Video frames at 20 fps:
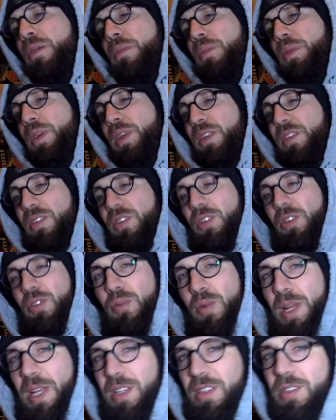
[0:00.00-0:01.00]
but it's
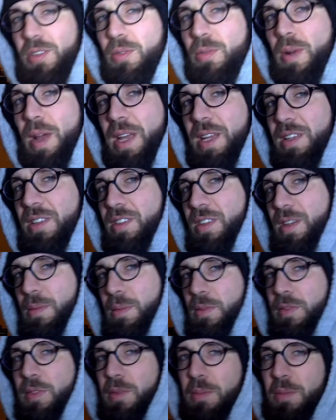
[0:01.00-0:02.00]
great to write some
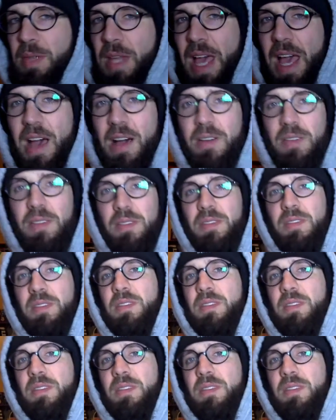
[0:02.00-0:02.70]
of them down